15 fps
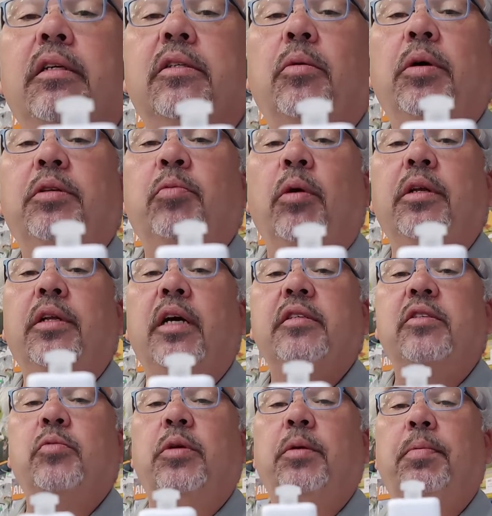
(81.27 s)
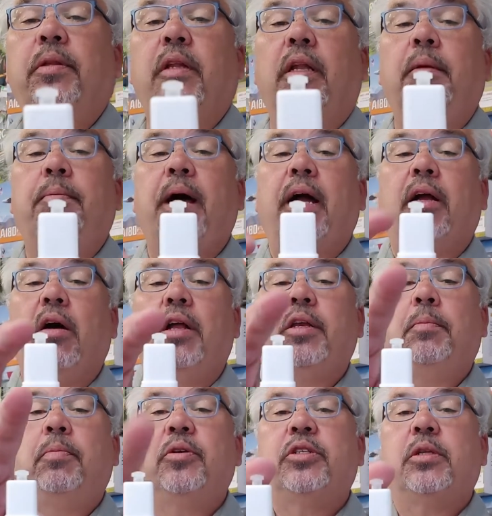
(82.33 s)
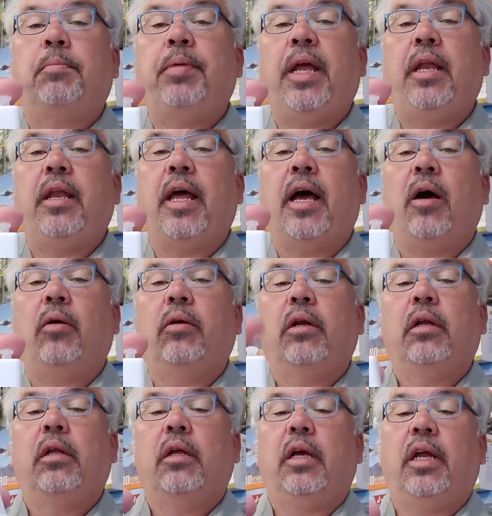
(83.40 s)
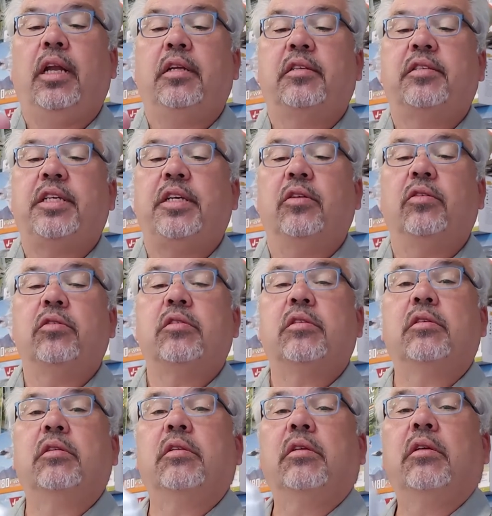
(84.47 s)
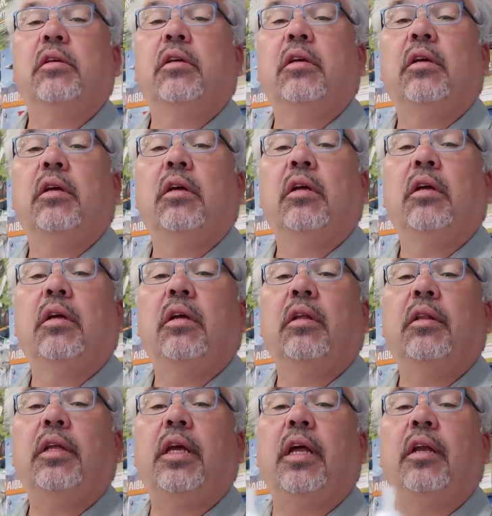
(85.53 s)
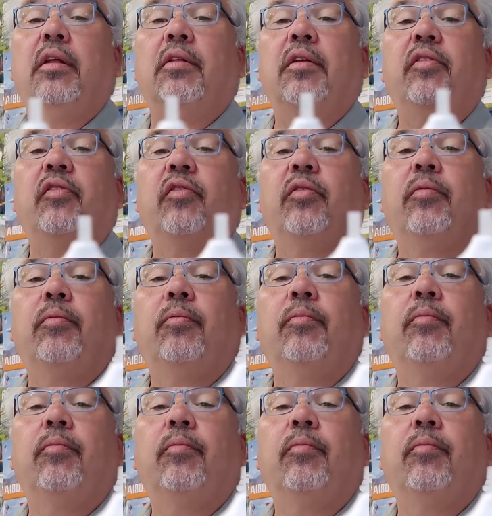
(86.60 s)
So what one does is when you put the lid back on, you push the pin down and it seals the end of this